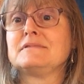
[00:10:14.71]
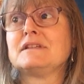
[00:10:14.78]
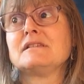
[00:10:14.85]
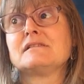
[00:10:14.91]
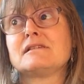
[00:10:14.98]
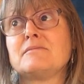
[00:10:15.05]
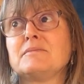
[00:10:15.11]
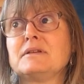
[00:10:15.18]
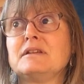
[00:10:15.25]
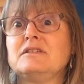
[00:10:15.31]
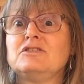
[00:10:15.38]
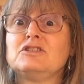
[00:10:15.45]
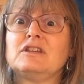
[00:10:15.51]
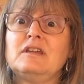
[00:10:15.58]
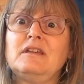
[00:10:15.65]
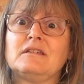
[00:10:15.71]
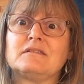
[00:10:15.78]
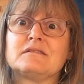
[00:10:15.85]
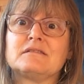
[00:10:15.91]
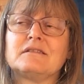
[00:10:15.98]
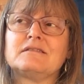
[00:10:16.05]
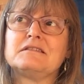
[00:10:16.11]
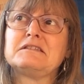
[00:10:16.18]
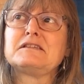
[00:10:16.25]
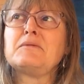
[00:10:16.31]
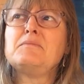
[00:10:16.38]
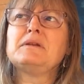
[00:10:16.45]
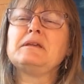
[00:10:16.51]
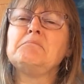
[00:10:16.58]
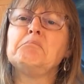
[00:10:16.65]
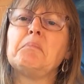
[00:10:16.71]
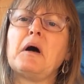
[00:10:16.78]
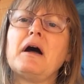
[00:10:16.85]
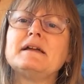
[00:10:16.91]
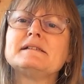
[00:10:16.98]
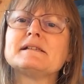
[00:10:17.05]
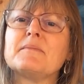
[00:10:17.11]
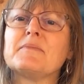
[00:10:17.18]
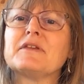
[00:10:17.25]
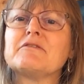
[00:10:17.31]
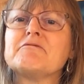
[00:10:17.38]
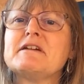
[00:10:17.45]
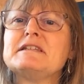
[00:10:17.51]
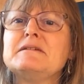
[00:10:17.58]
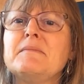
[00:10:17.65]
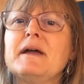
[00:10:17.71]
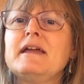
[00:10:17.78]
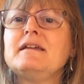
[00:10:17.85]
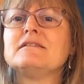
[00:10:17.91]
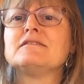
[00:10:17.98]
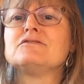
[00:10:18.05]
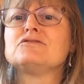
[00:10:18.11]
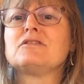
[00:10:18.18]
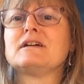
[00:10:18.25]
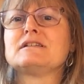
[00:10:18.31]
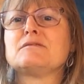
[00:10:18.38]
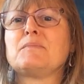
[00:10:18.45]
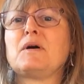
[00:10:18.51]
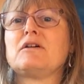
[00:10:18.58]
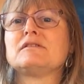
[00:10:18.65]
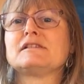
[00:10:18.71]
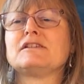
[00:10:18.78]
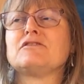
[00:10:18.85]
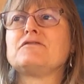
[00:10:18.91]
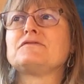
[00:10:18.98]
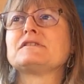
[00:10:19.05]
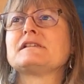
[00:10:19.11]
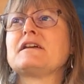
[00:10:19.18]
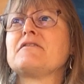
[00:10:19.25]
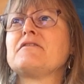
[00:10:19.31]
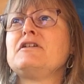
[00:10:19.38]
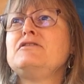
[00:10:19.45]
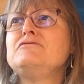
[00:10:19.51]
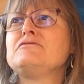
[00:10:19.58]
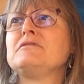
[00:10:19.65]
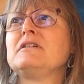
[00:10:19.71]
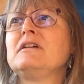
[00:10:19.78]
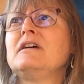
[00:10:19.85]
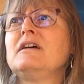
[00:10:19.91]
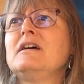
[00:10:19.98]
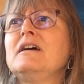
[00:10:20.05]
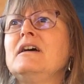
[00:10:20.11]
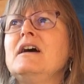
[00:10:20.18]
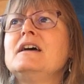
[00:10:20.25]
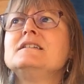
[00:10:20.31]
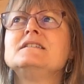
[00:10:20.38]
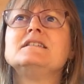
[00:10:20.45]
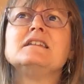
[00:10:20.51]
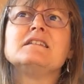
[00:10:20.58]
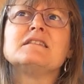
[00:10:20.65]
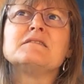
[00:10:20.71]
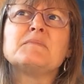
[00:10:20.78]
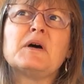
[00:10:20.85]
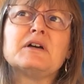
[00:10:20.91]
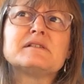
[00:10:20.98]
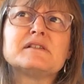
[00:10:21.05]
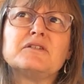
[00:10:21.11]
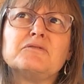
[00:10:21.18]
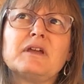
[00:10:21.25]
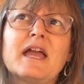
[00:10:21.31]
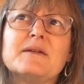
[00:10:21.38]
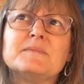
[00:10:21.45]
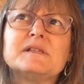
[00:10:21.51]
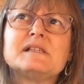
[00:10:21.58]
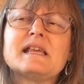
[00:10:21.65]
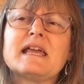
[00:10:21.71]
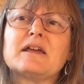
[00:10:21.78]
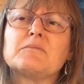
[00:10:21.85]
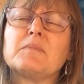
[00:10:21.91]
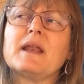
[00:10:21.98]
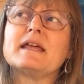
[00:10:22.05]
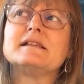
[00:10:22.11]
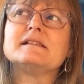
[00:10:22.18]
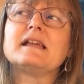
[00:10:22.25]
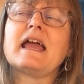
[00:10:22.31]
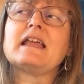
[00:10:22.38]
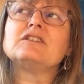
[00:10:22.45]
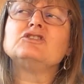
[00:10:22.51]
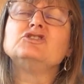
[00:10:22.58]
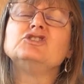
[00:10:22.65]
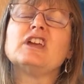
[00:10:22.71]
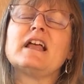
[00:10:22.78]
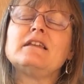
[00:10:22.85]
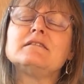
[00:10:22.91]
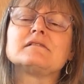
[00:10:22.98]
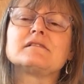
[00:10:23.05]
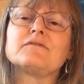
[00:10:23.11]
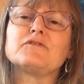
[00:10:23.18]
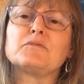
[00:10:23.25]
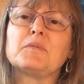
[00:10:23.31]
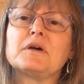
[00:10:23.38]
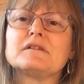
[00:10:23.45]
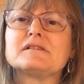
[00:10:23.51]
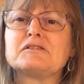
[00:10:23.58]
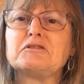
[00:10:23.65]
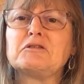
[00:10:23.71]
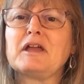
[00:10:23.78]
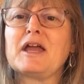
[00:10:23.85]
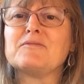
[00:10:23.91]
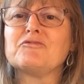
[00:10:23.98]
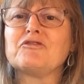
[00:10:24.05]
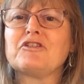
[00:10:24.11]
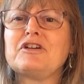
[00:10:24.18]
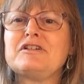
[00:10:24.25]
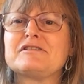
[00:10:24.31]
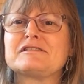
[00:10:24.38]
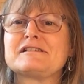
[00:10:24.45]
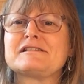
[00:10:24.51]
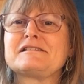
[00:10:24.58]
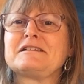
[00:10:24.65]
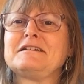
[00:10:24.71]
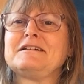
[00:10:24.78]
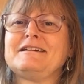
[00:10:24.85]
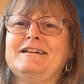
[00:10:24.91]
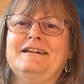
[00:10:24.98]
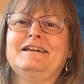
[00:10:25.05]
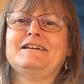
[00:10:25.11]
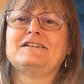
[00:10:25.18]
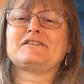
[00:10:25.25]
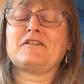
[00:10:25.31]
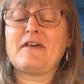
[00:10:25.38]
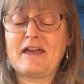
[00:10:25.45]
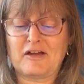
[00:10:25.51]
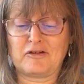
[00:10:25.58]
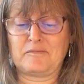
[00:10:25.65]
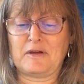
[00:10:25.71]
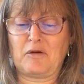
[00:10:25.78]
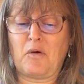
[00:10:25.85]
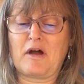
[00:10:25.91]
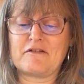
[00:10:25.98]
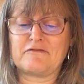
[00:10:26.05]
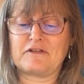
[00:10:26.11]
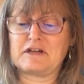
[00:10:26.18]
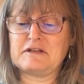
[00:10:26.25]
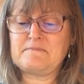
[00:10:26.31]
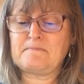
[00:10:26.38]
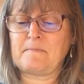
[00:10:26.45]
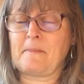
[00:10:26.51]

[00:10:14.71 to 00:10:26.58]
Did somebody cheat? Did somebody buy something ready-made and try to pass it off as their own? Did the person who came in second place get jealous of the person who came first? So that could be quite fun.